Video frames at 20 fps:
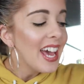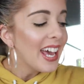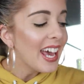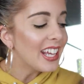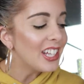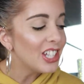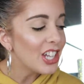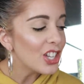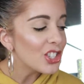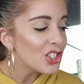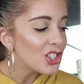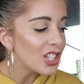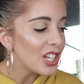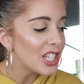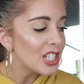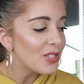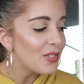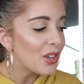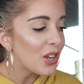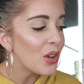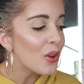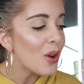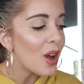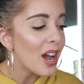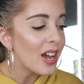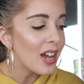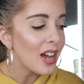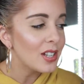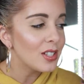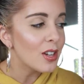In yesterday's video,
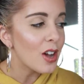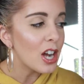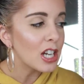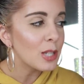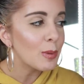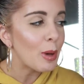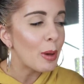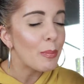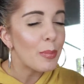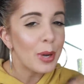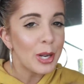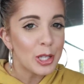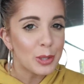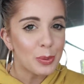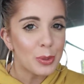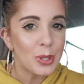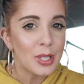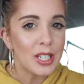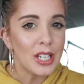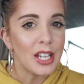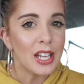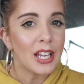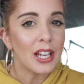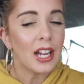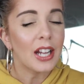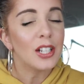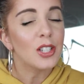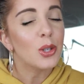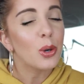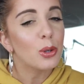I had talked about Benny's Boutique
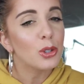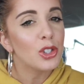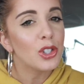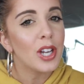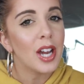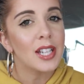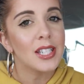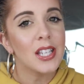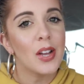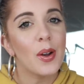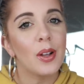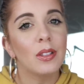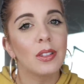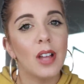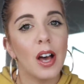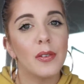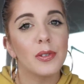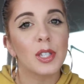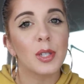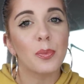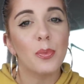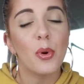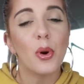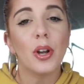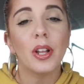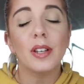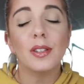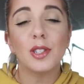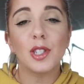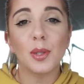and I told you guys how I love
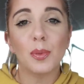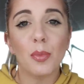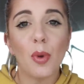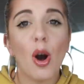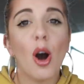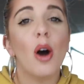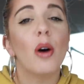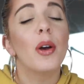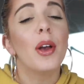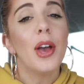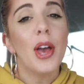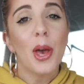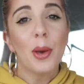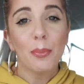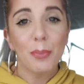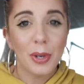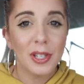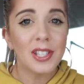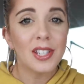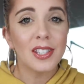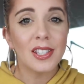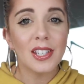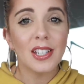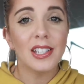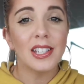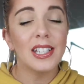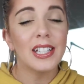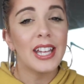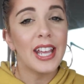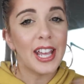supporting small
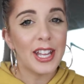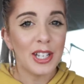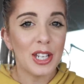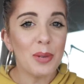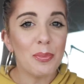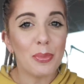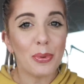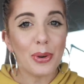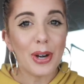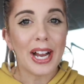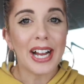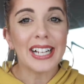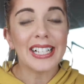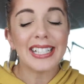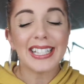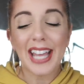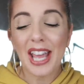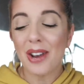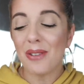businesses and indie brands.